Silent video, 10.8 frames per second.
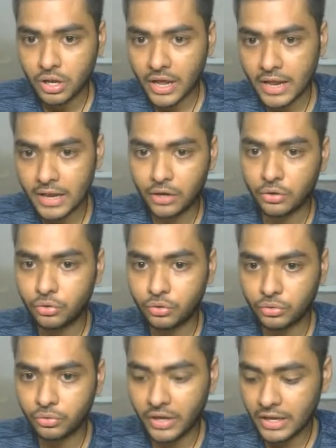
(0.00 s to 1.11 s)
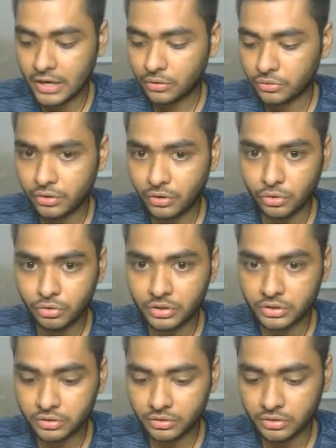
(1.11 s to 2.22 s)
lo load
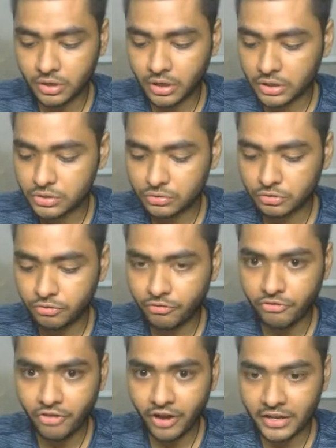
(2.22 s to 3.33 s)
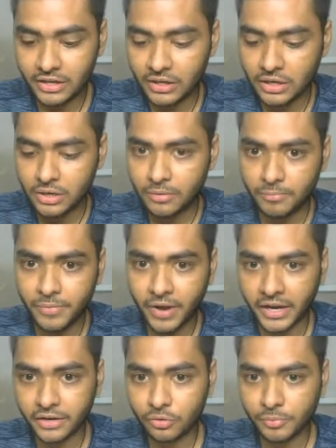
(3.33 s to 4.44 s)
underscore file
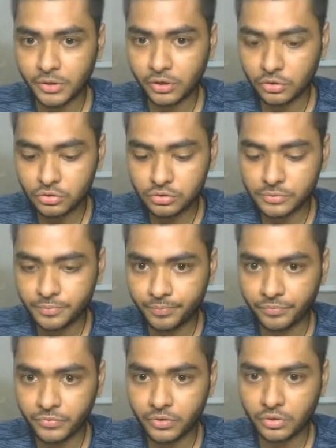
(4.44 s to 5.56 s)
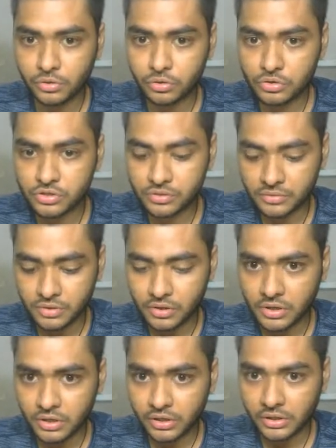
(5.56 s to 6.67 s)
bracket open close quotes,
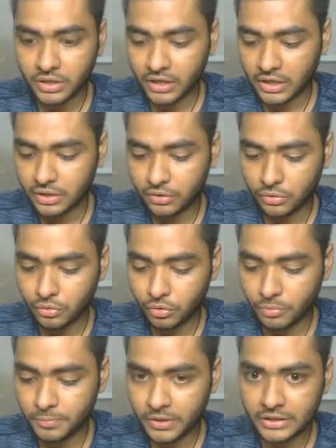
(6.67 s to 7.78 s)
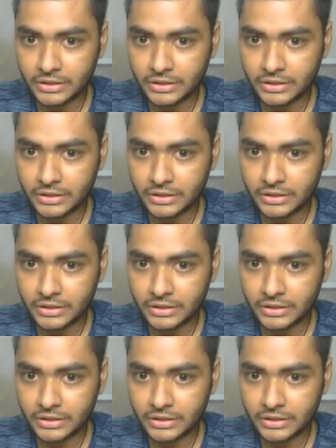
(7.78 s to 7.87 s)
then opt,